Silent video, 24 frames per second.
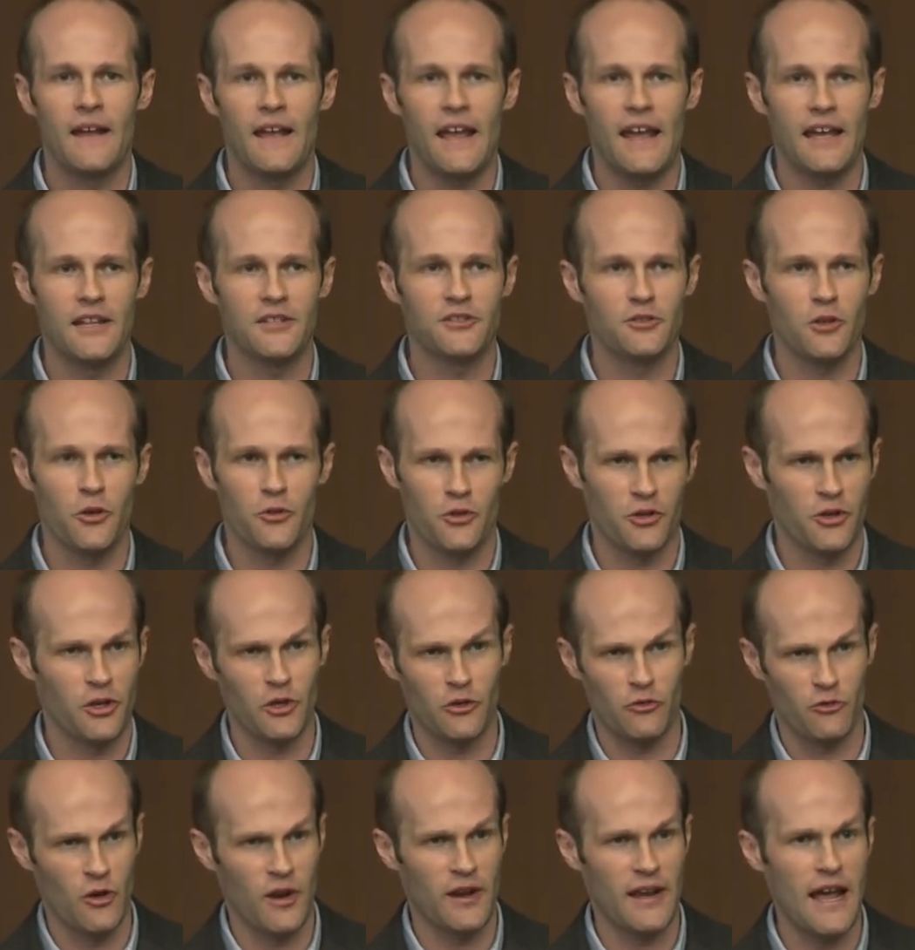and so they're going to
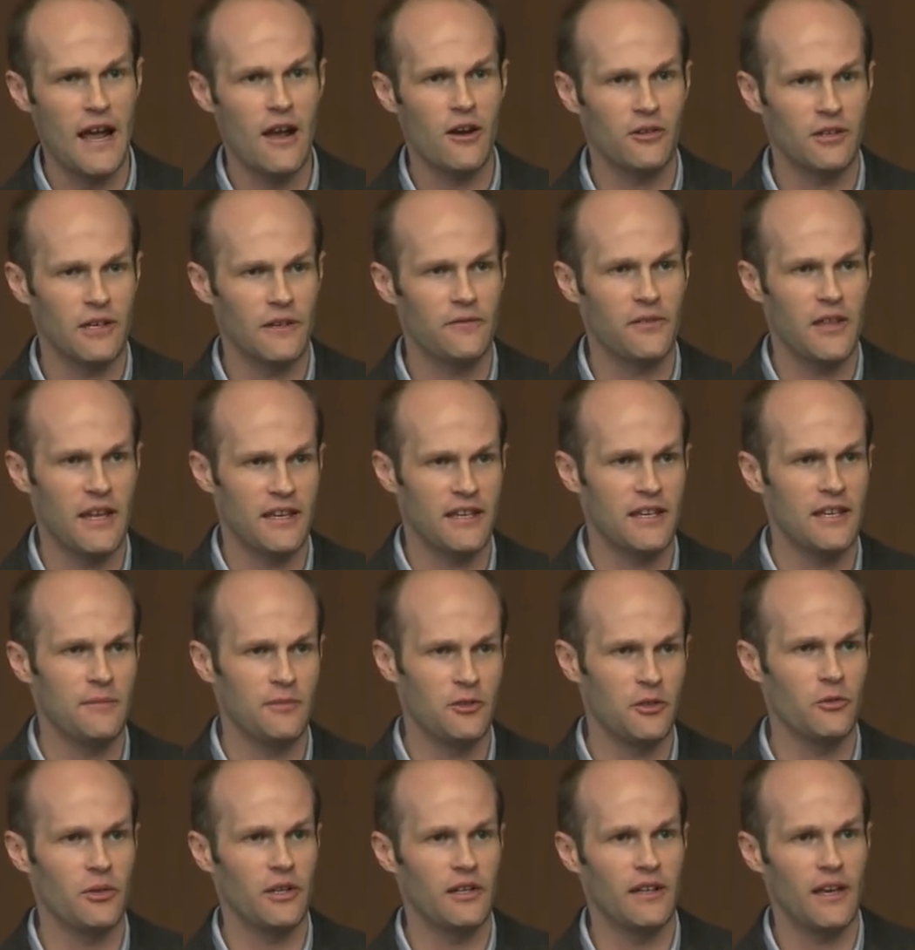run out if they keep
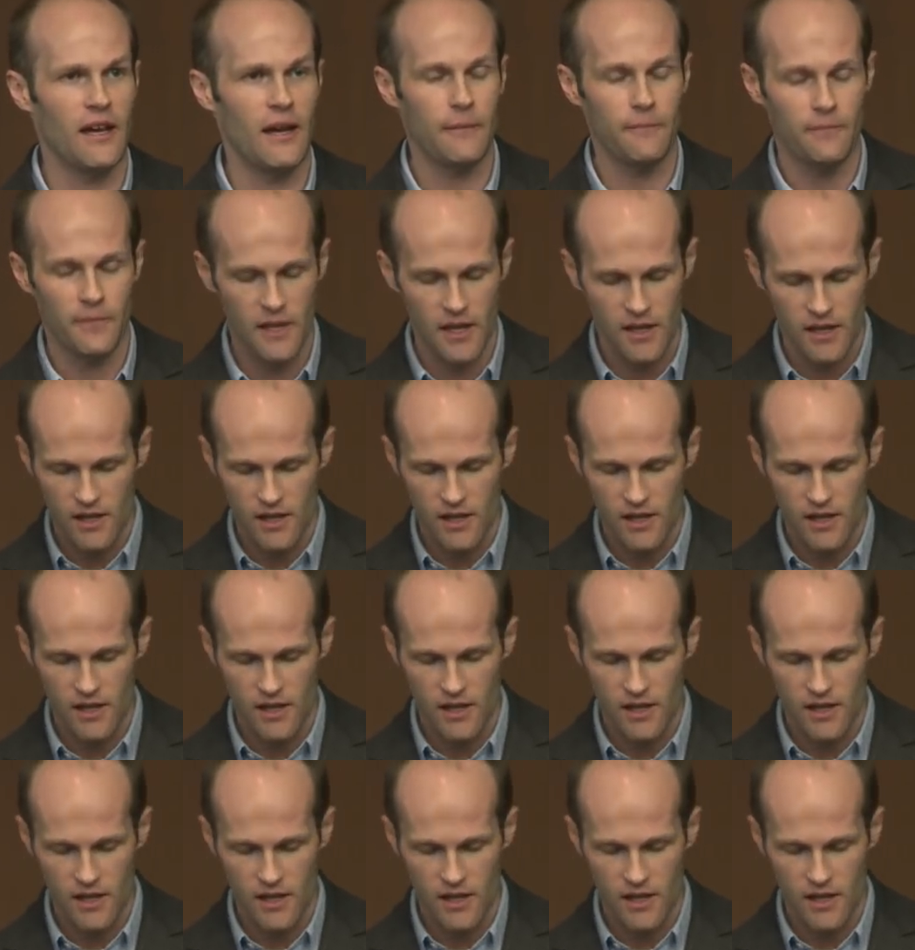doing that.